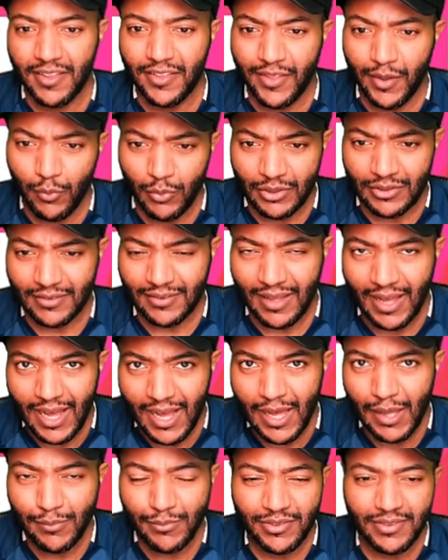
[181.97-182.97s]
There were
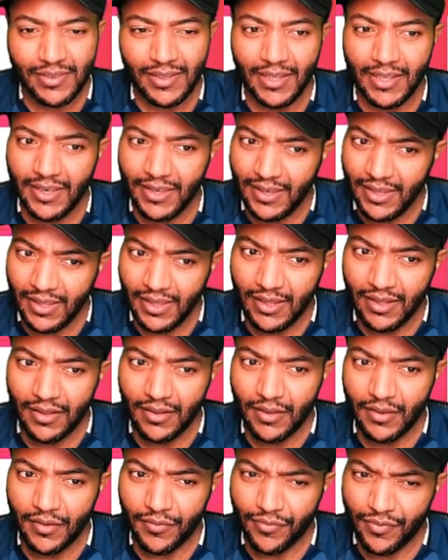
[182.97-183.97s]
times in the
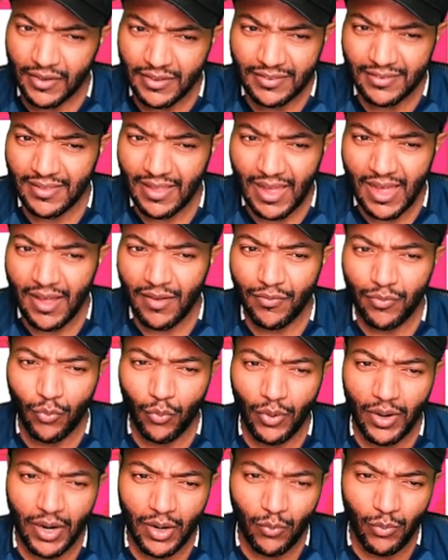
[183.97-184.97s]
uh, first half
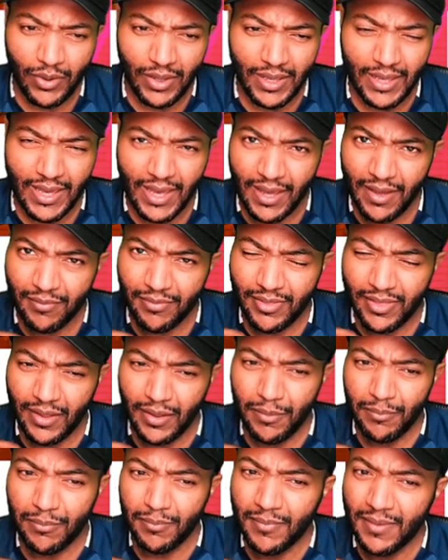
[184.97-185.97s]
where we gave
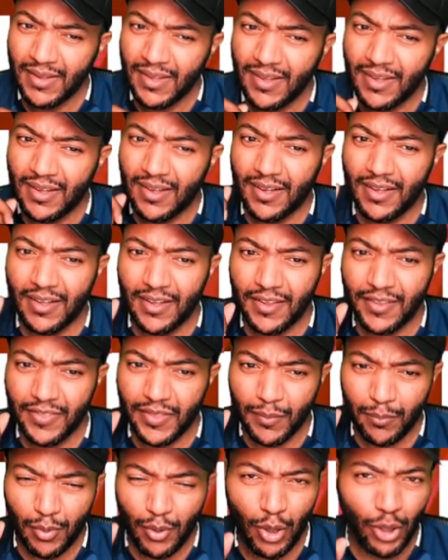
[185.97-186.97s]
them uh,
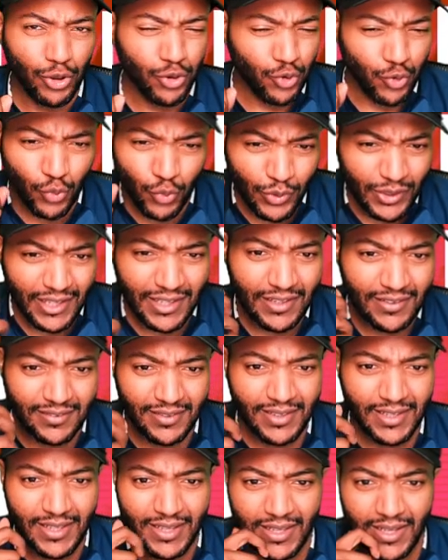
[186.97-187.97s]
the ball too
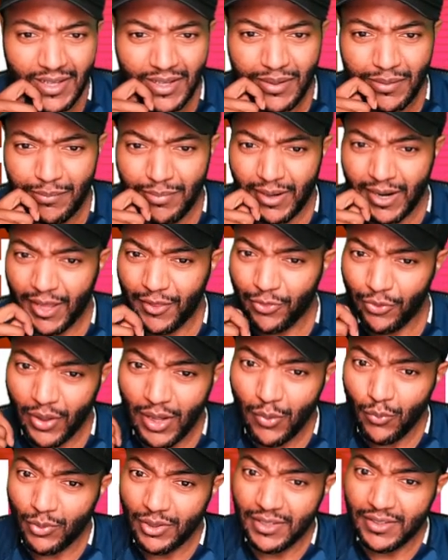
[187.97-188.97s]
easily, but I
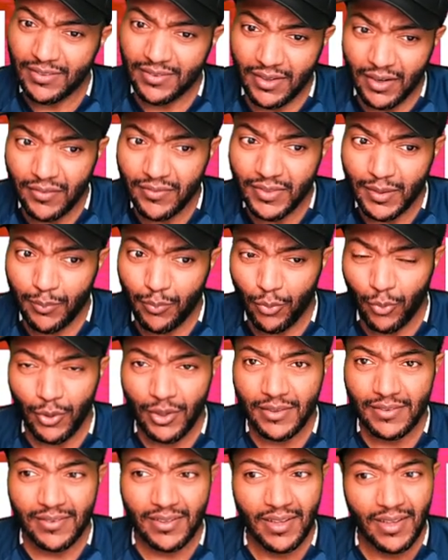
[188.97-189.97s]
thought we deserved the
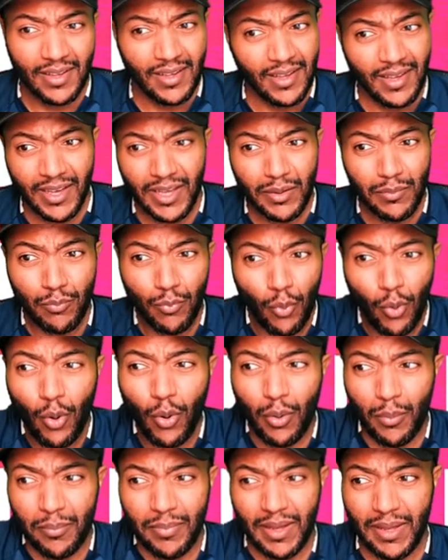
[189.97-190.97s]
point and
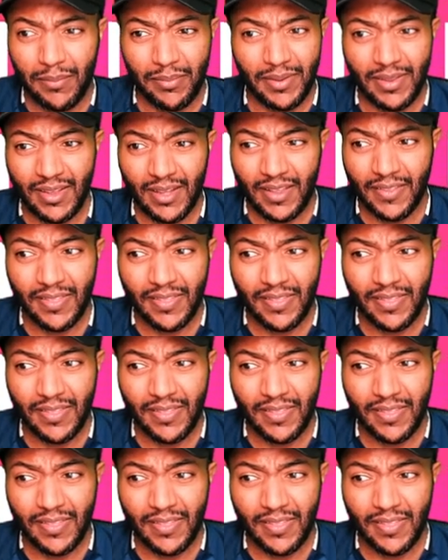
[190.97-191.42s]
more, maybe.